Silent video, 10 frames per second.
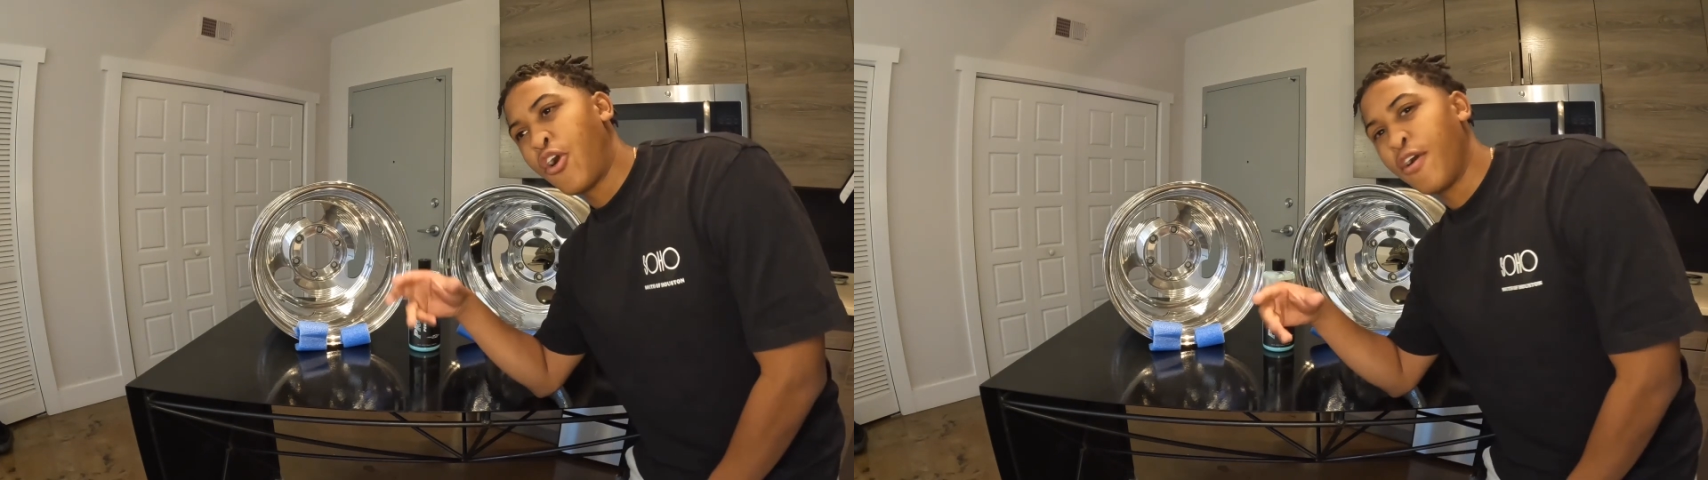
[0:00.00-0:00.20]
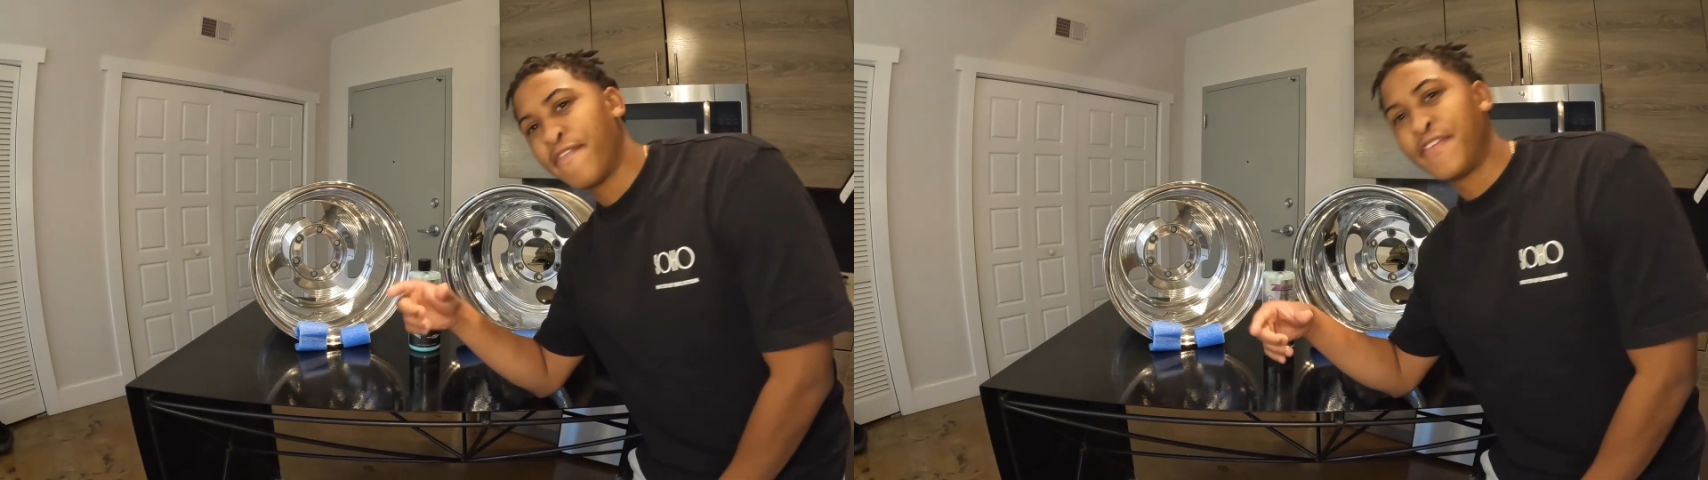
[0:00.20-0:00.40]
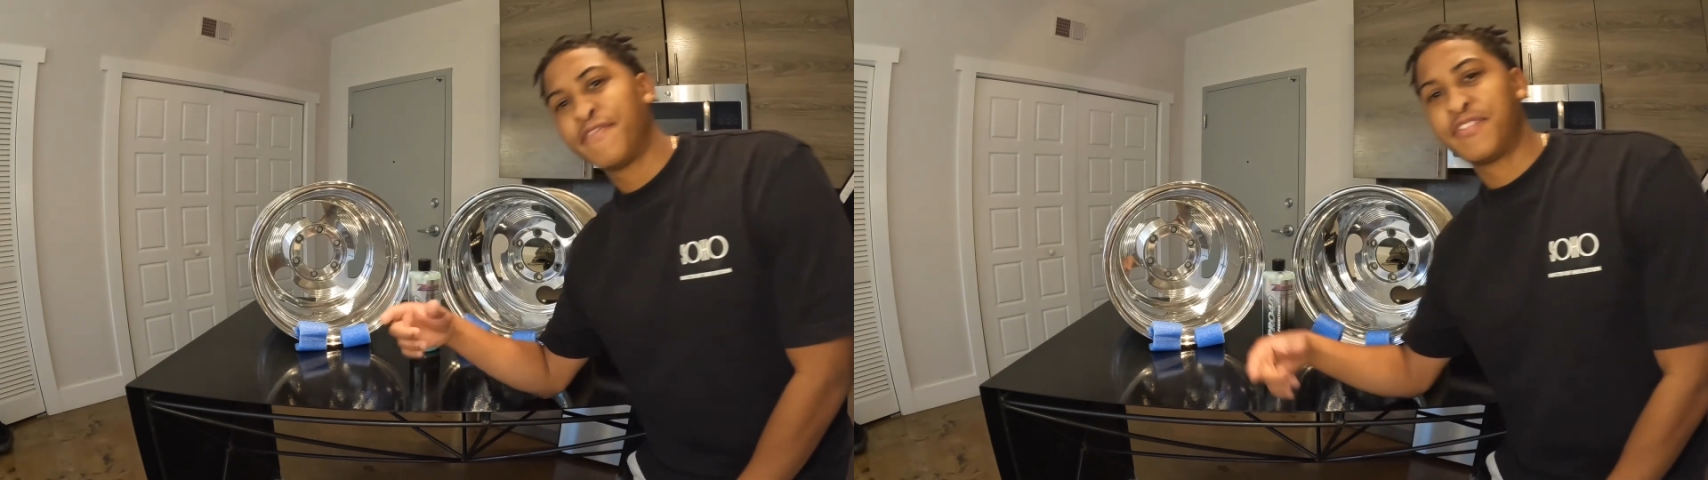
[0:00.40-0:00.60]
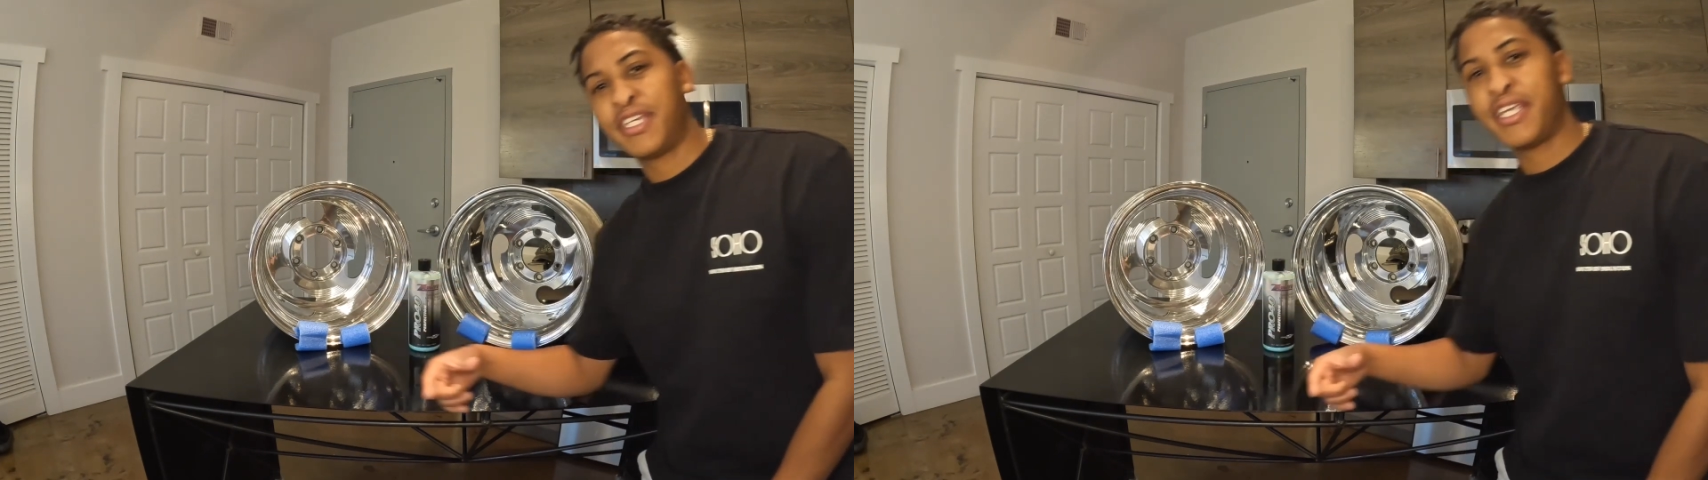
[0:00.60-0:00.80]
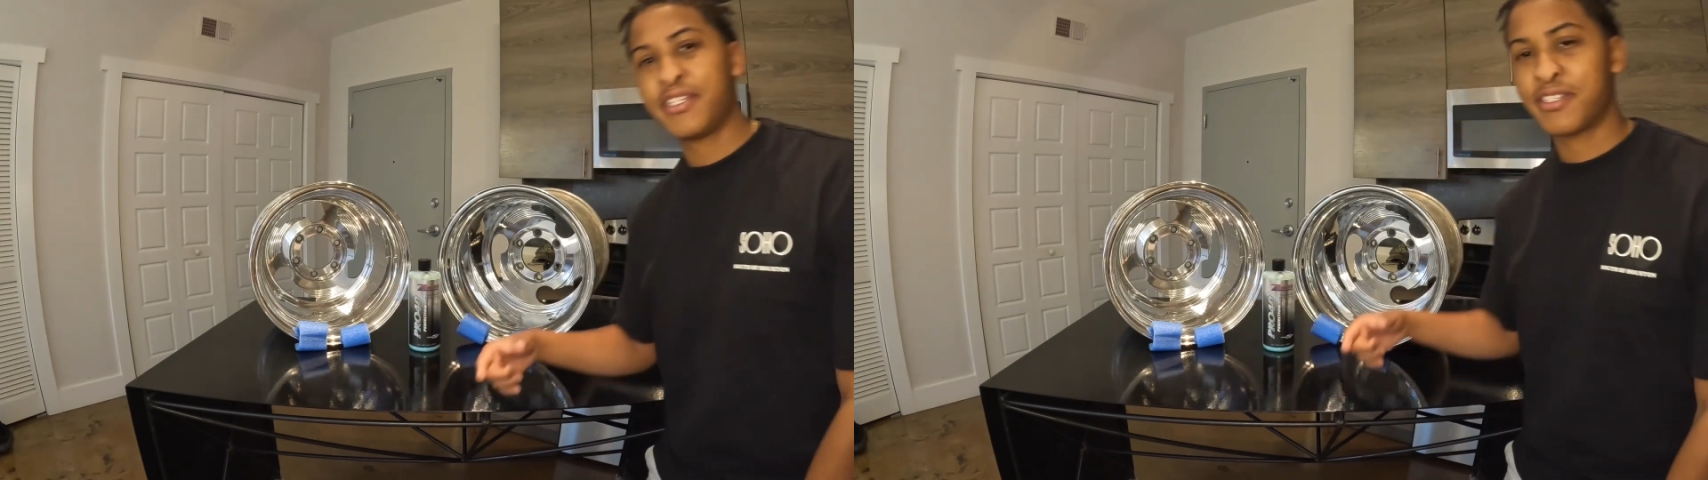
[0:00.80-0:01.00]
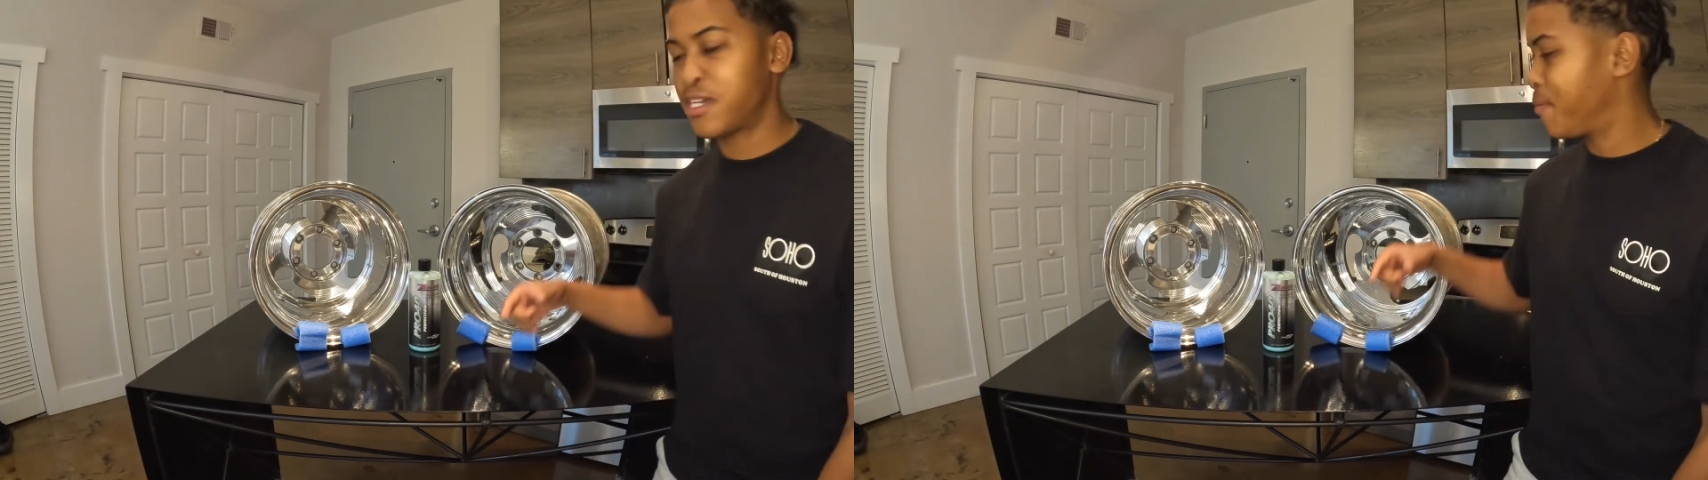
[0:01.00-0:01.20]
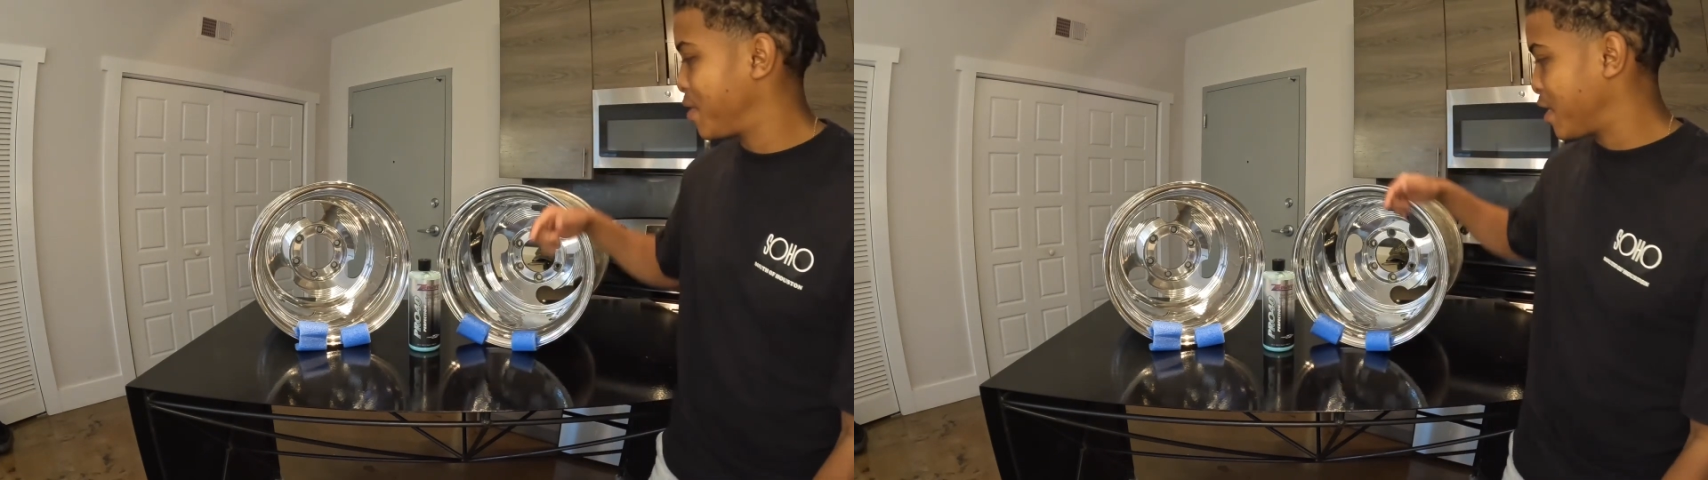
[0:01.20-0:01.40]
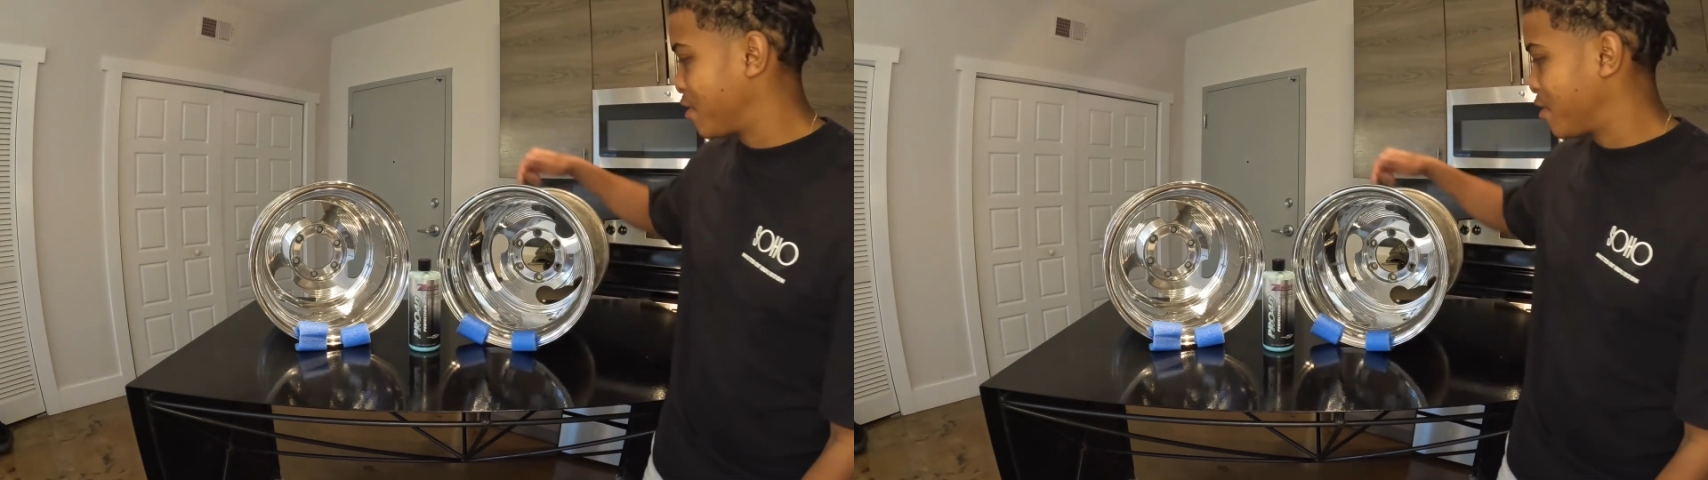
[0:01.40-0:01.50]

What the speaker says: R15s coming